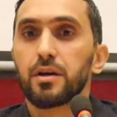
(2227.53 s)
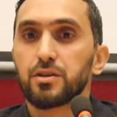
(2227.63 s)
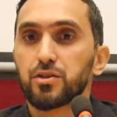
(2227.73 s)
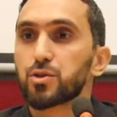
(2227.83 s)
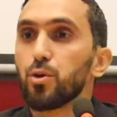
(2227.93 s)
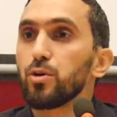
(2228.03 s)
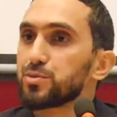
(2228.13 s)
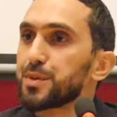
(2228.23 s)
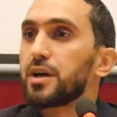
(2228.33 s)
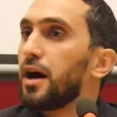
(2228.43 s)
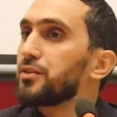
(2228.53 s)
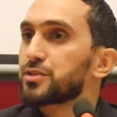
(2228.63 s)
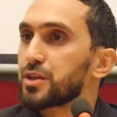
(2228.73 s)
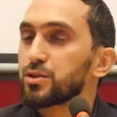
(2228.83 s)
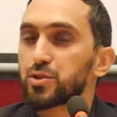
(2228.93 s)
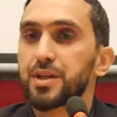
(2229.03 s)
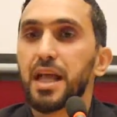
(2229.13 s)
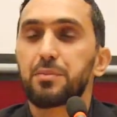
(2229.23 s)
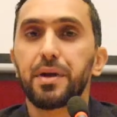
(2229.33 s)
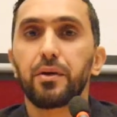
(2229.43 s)
schools, but others also in
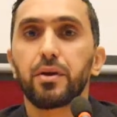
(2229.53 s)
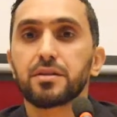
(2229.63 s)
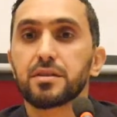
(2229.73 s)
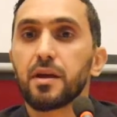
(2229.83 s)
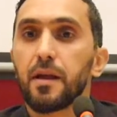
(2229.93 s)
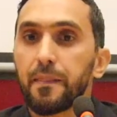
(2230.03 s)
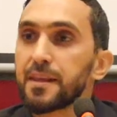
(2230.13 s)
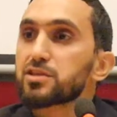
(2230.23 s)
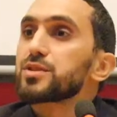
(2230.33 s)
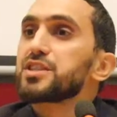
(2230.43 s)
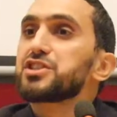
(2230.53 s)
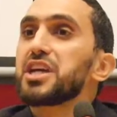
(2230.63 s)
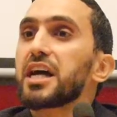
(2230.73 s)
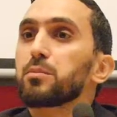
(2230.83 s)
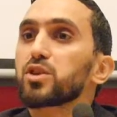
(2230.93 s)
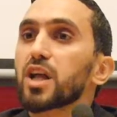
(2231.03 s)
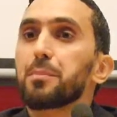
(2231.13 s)
that period, this was ijtihad mutlaq.